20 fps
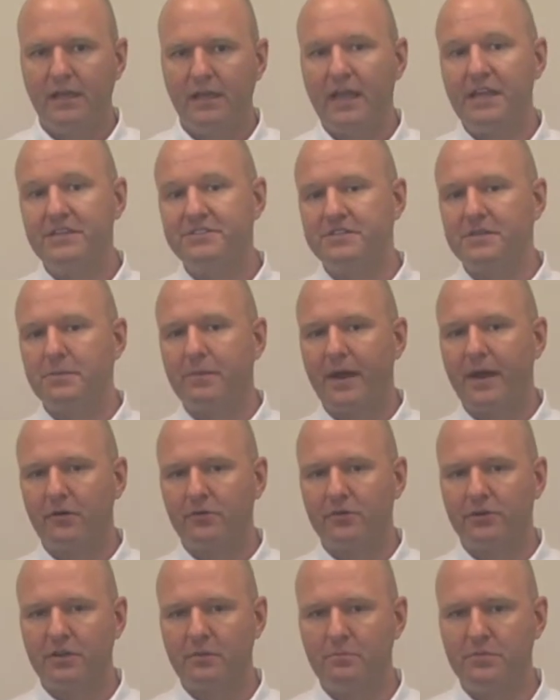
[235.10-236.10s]
AC
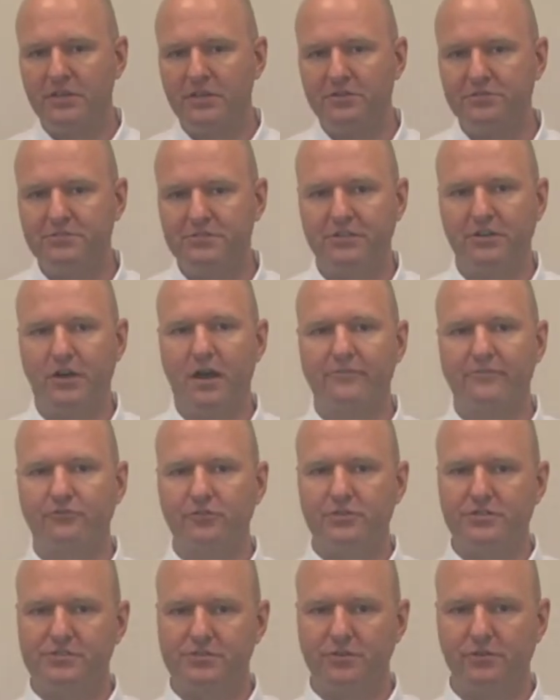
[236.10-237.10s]
power can be used in
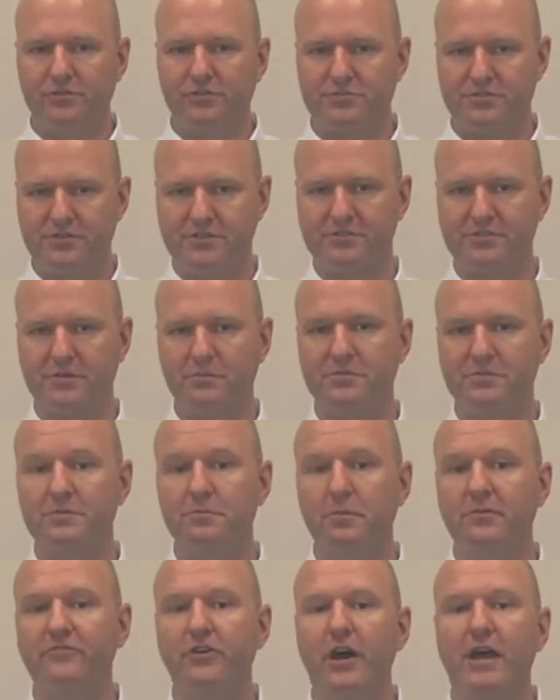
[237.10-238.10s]
off-grid solar systems to
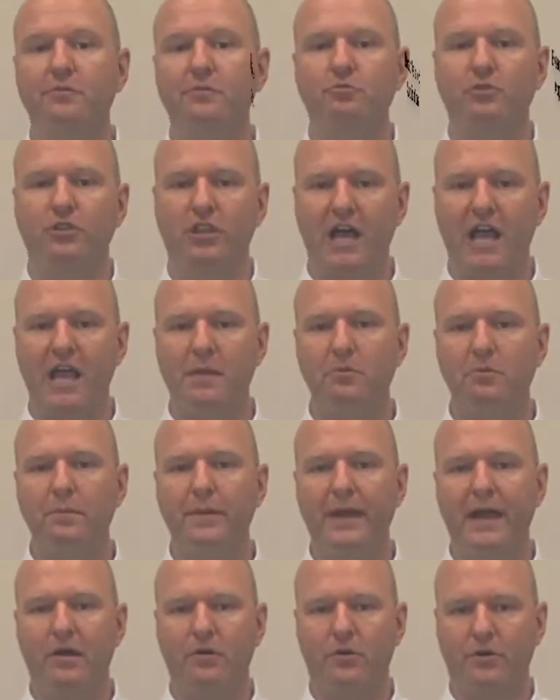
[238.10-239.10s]
provide reliable
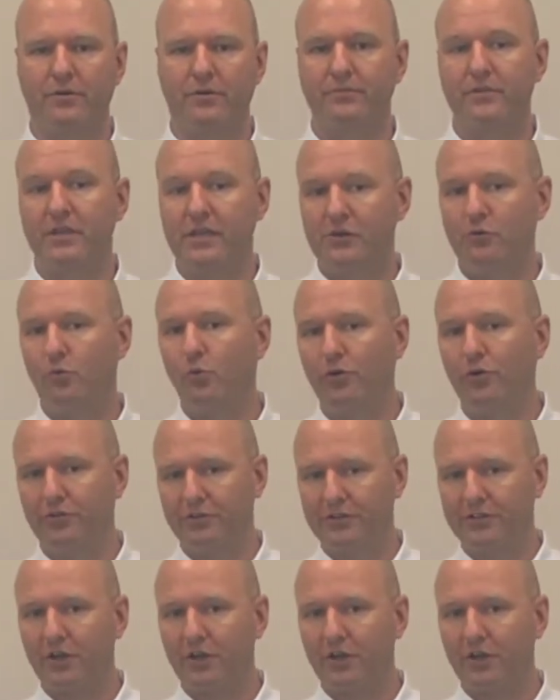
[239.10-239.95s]
power in oil